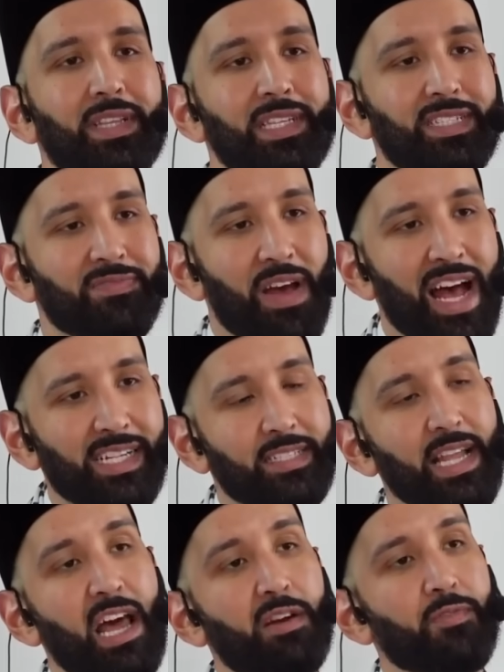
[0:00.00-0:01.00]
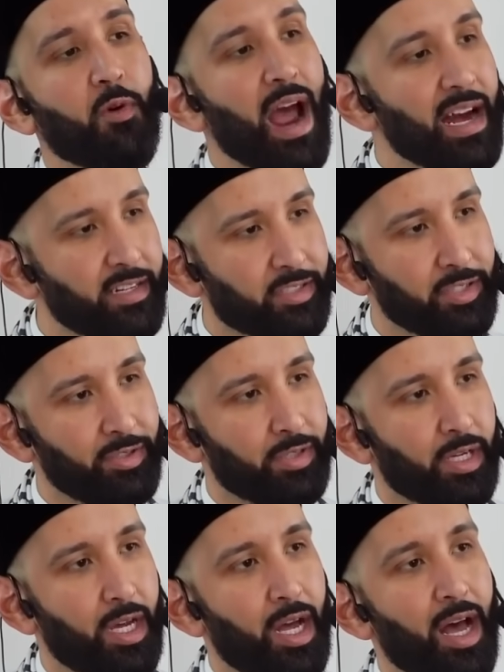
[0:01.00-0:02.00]
this fast out of gratitude
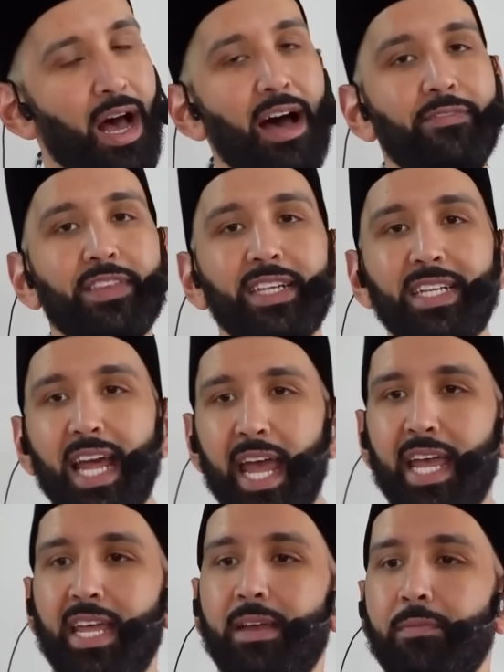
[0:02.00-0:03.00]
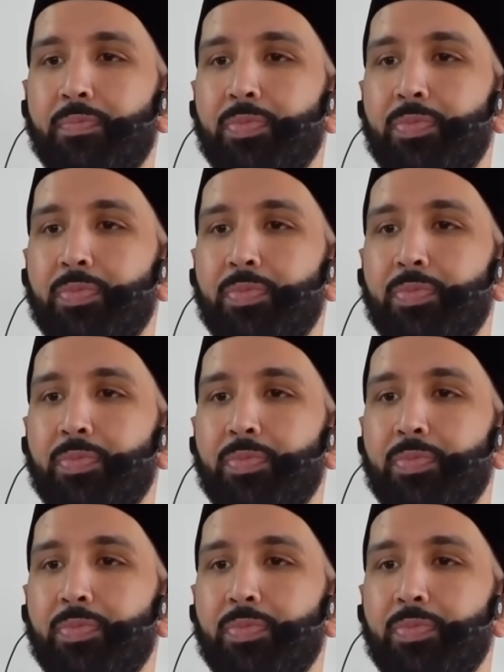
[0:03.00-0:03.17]
of the day